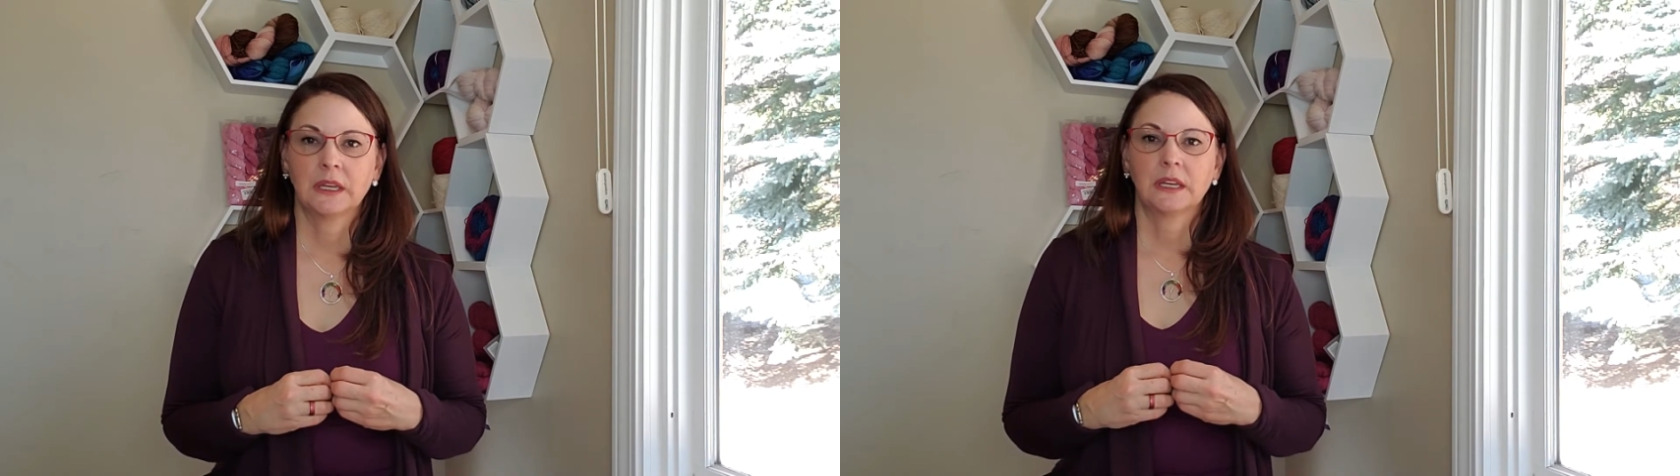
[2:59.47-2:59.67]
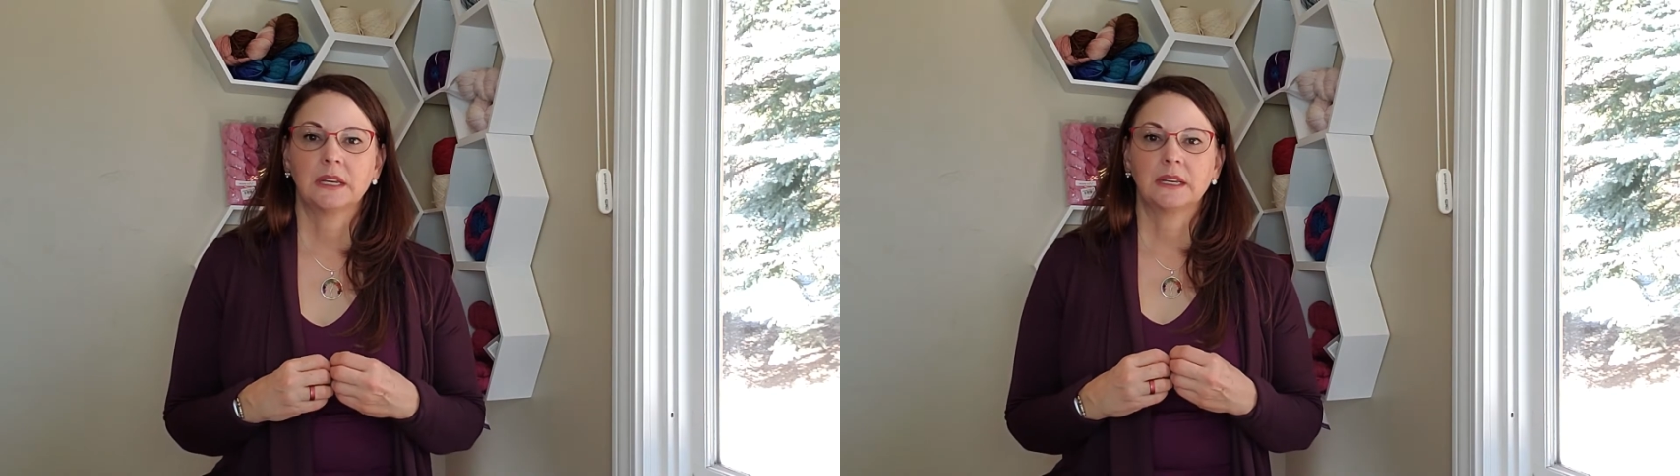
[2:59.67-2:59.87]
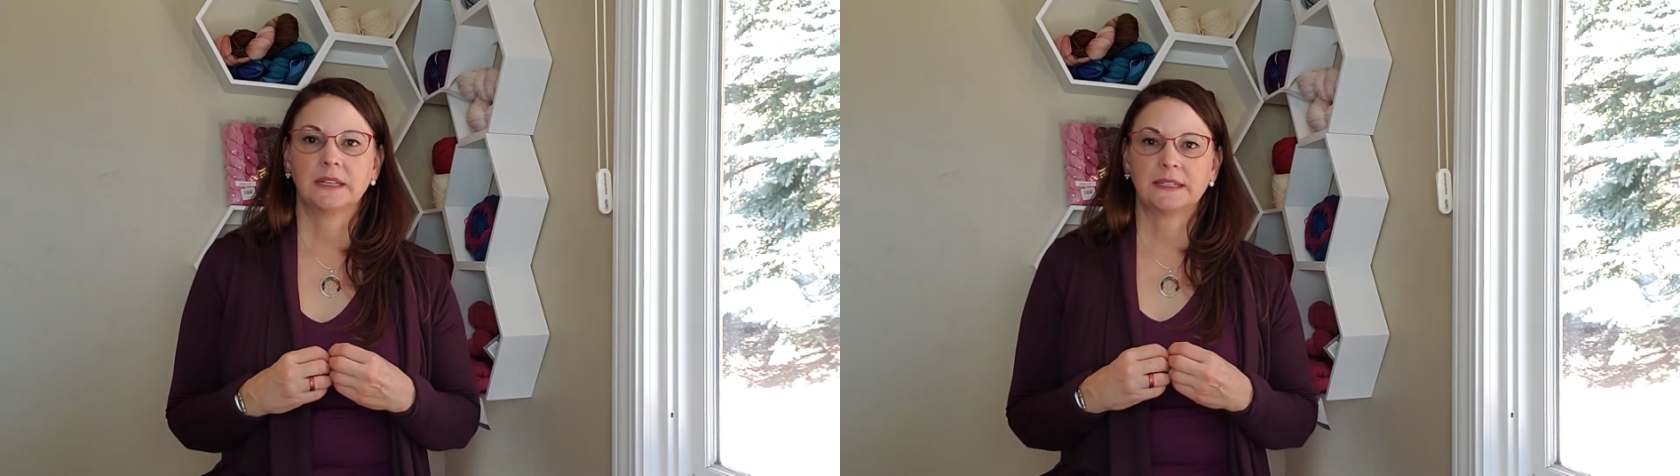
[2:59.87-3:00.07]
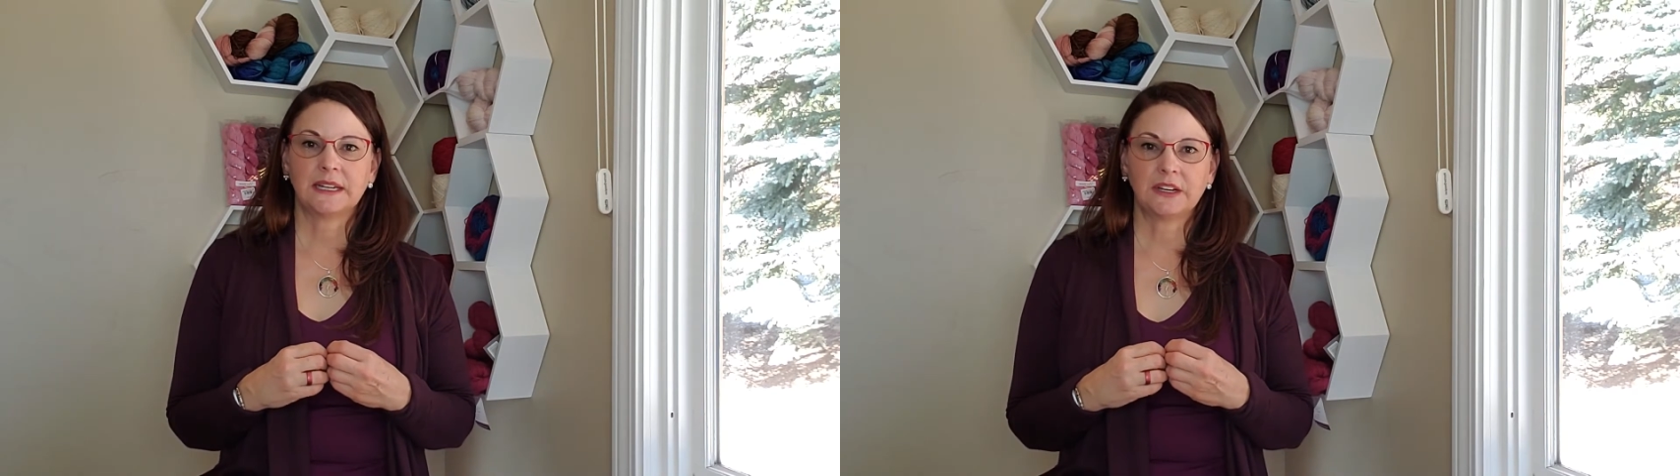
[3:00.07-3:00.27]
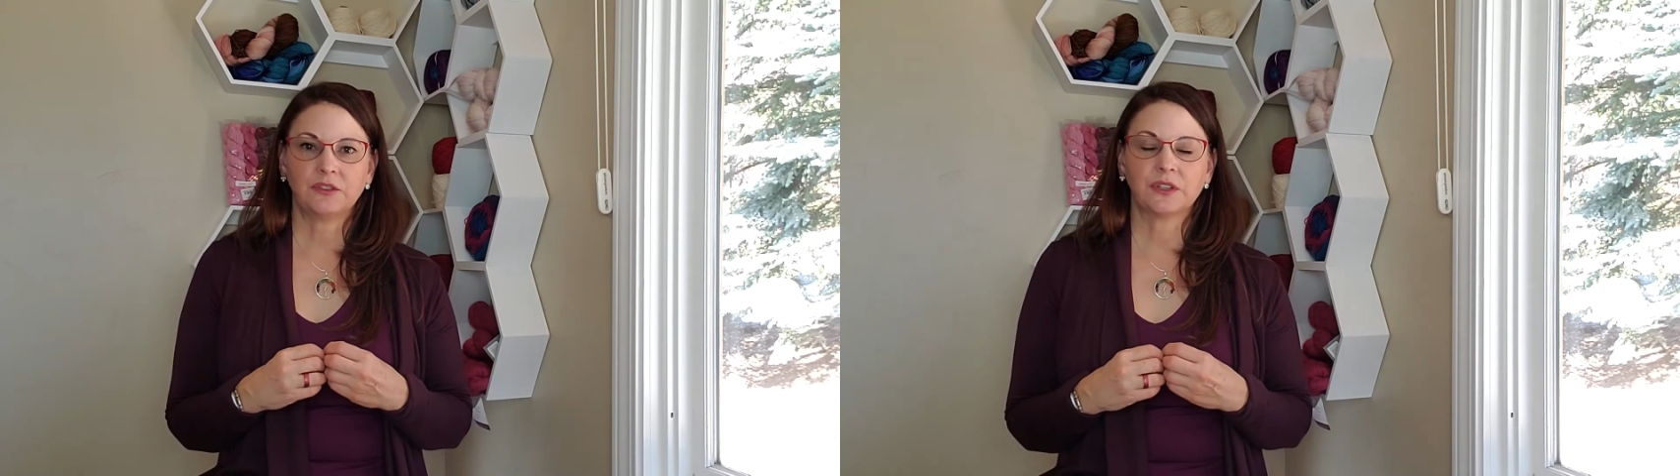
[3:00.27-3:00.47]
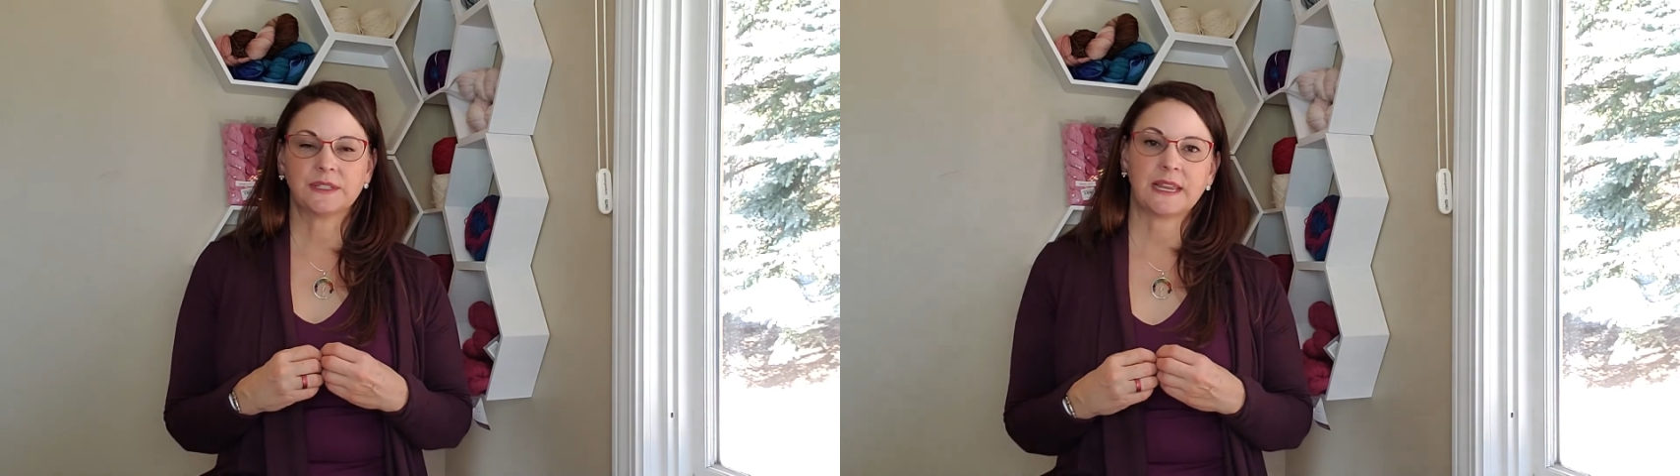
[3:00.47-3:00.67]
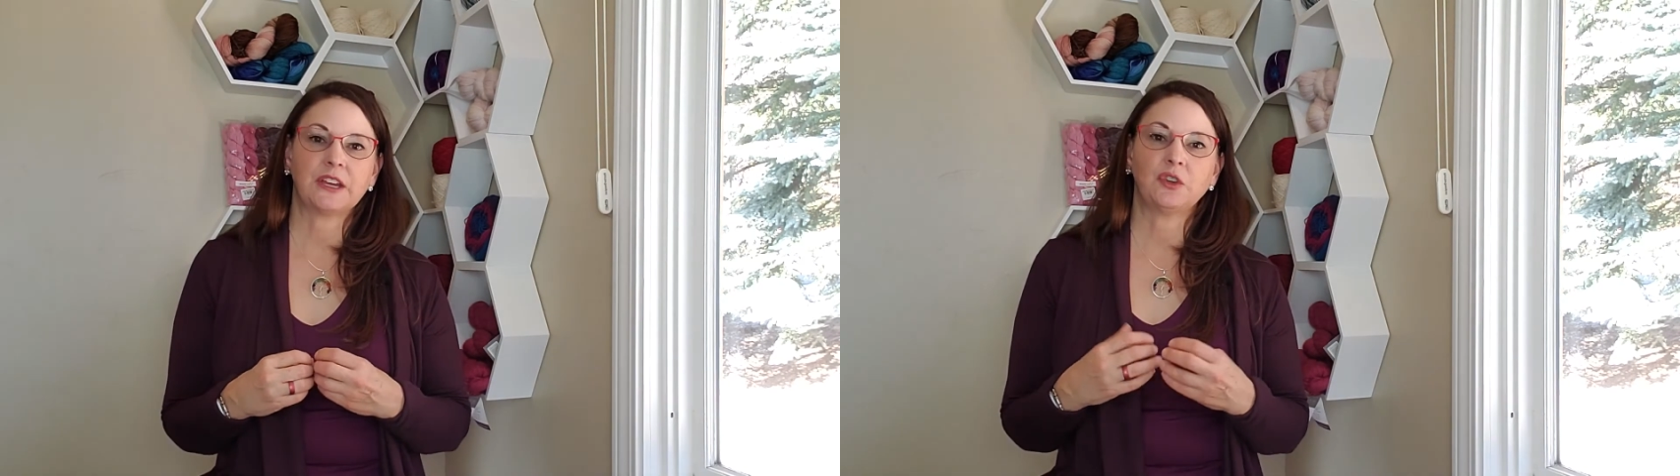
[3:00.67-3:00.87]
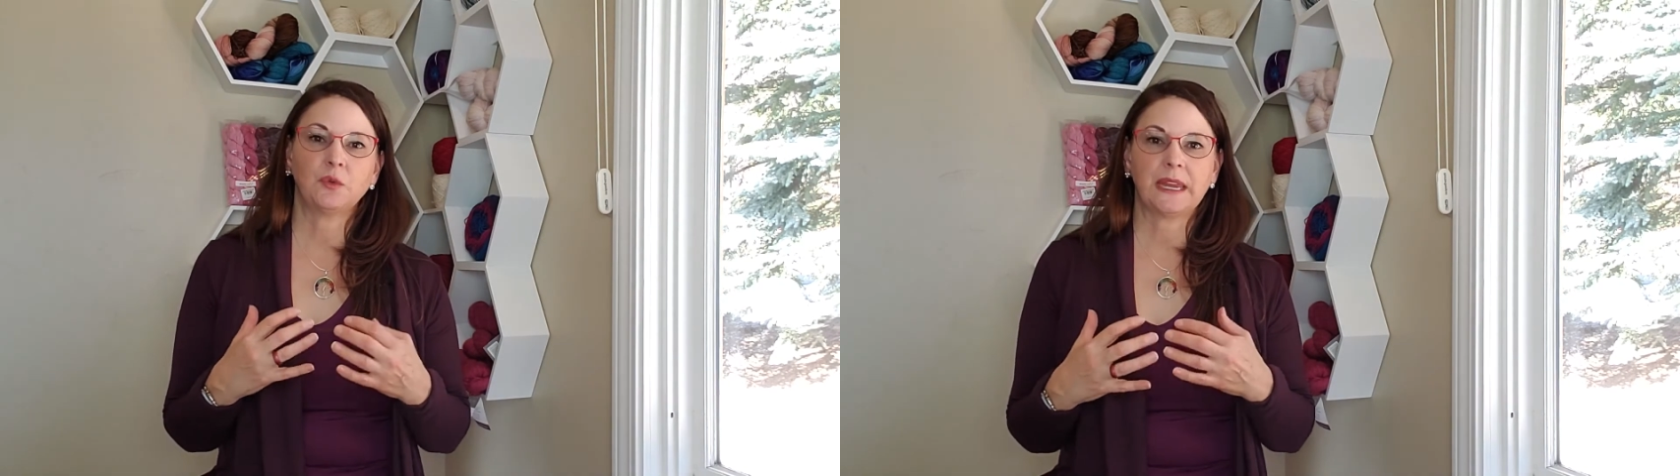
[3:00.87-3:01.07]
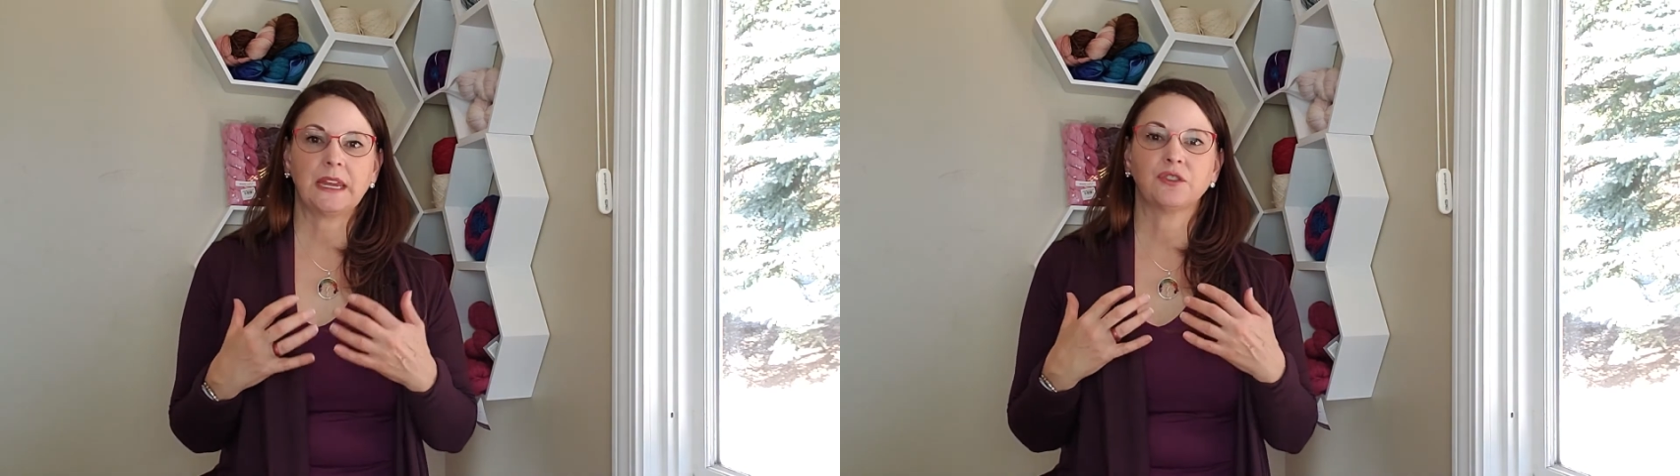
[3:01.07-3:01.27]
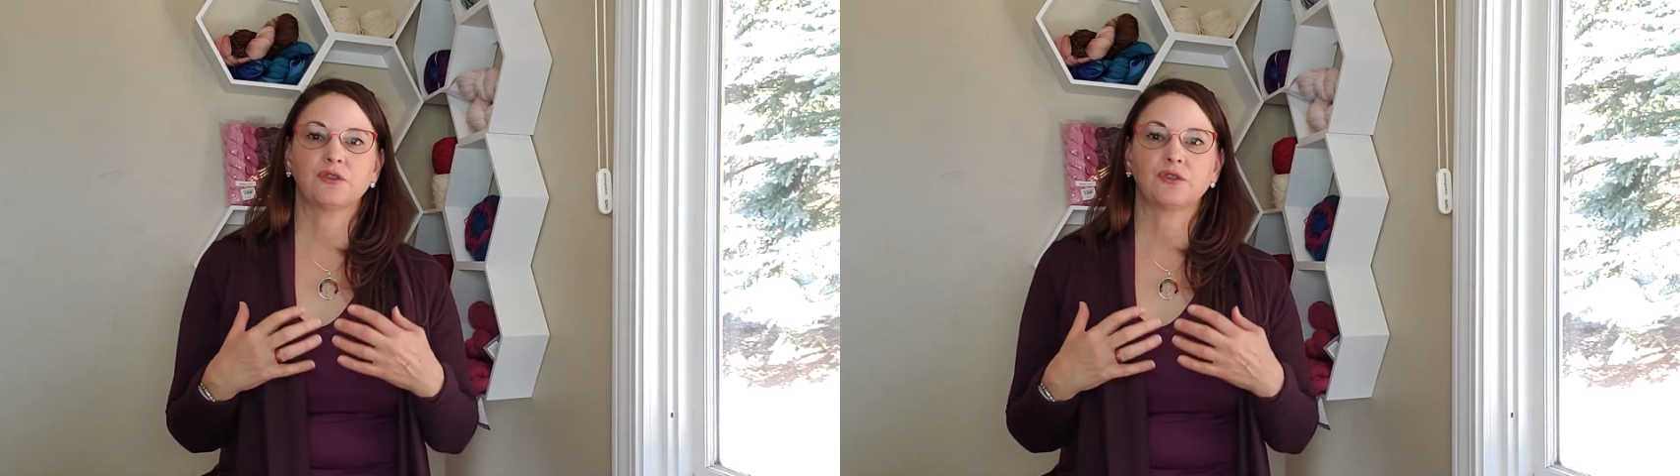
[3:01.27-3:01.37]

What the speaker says: It teaches that you can't